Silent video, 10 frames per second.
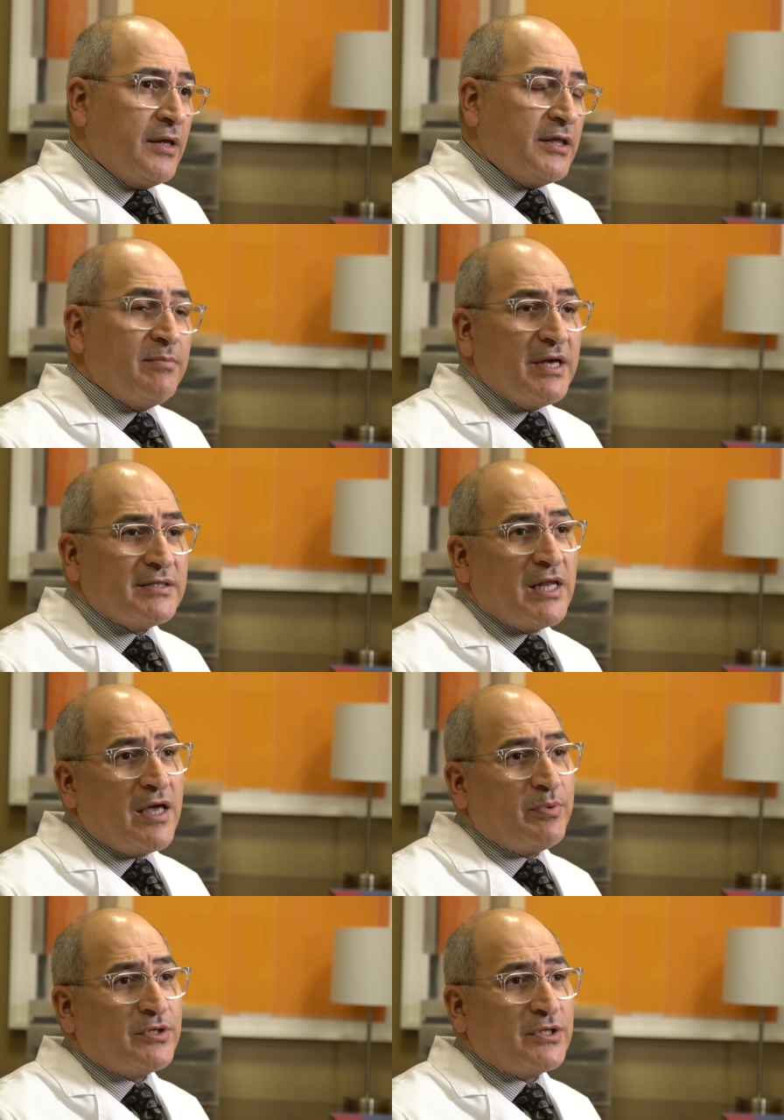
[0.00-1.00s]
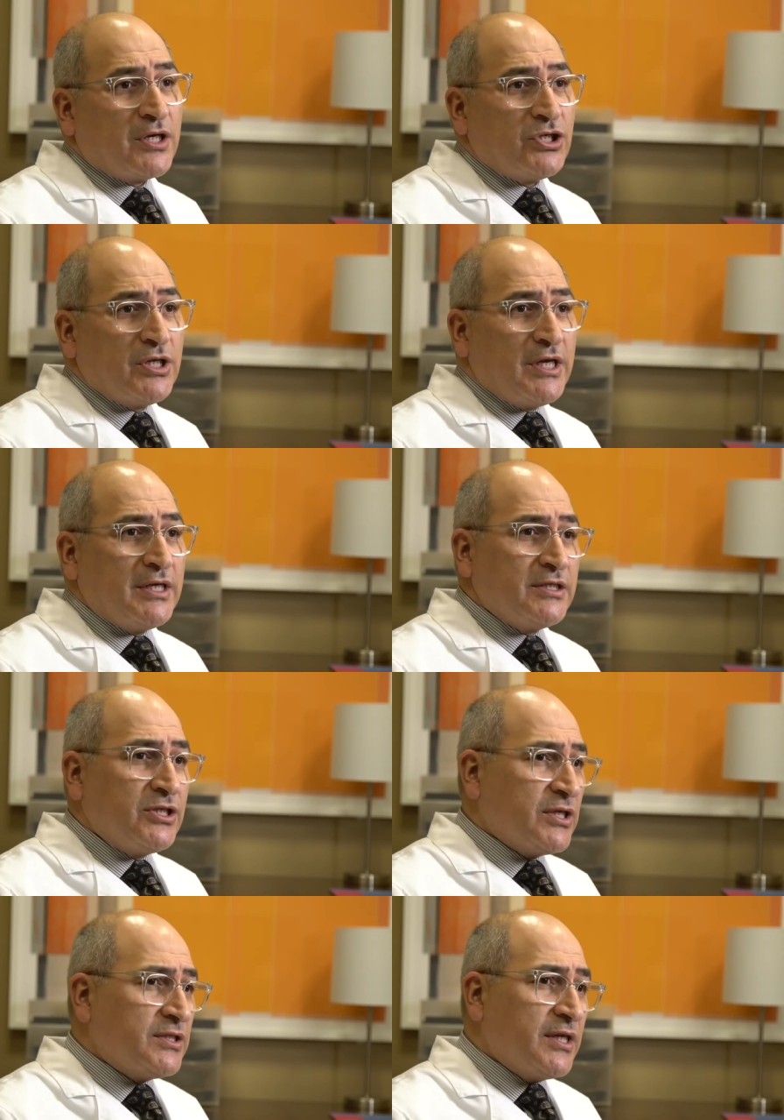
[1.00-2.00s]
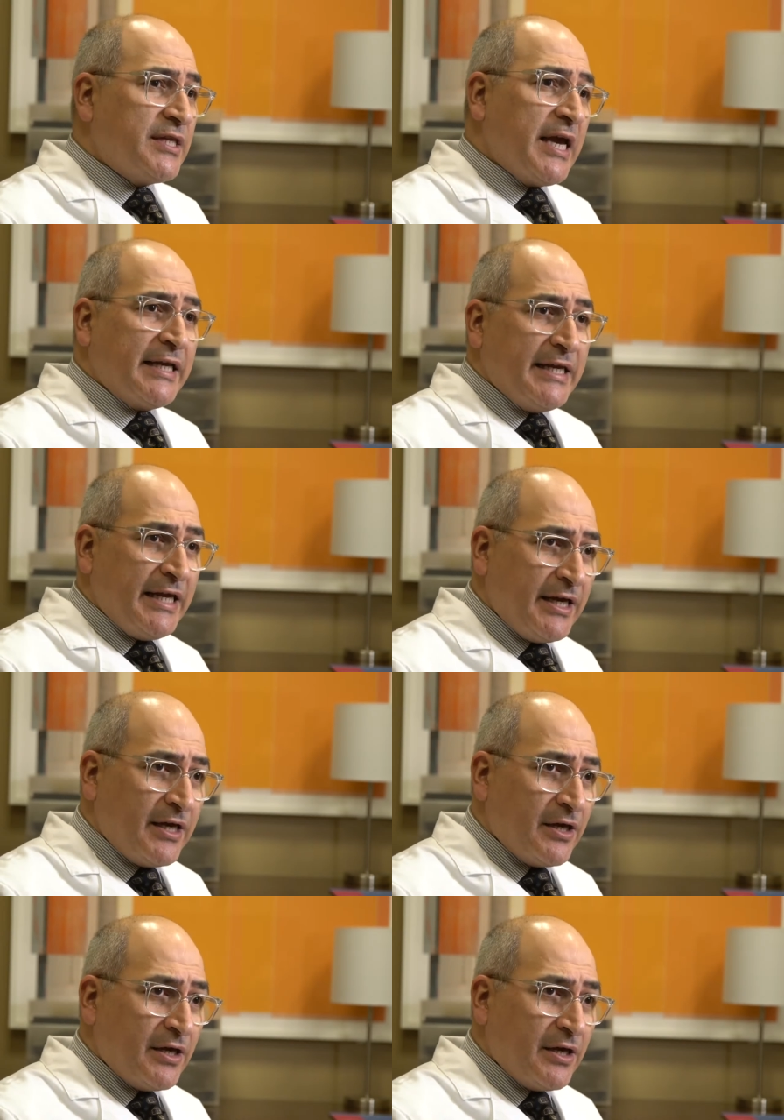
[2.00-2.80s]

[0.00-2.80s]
Tumescent liposuction is just a technique